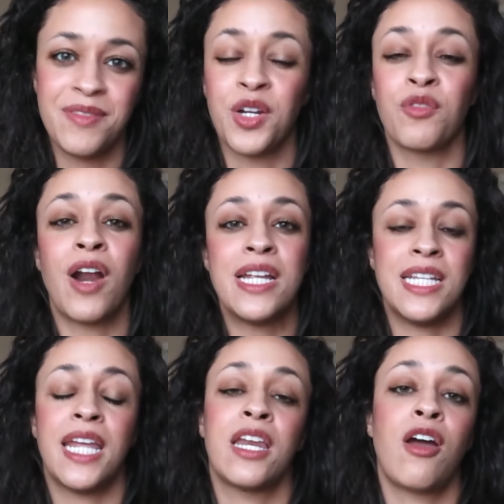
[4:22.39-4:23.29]
You're
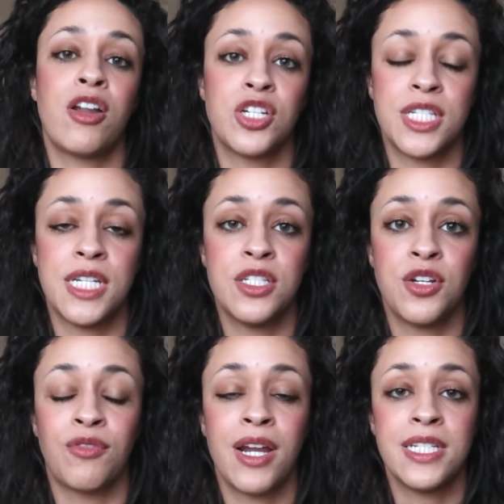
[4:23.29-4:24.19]
rising in consciousness,
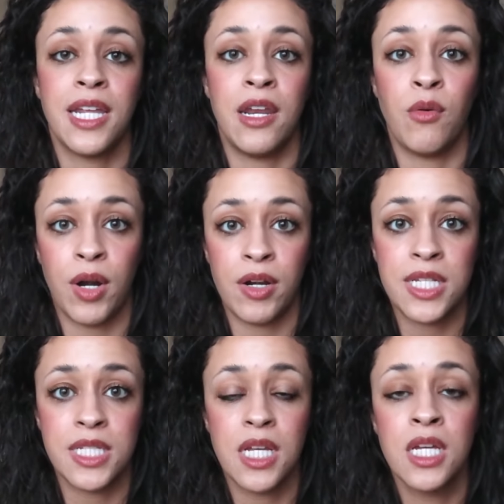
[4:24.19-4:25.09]
you're rising in
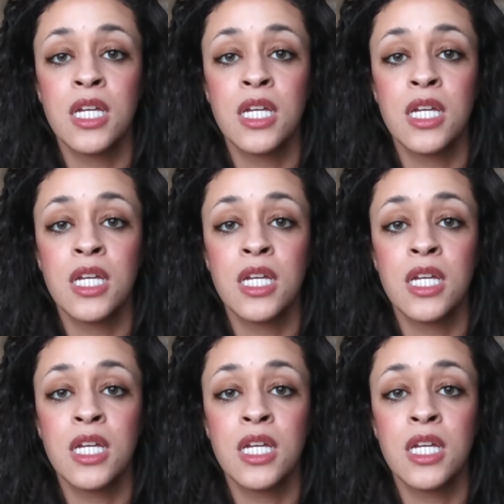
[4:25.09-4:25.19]
awareness.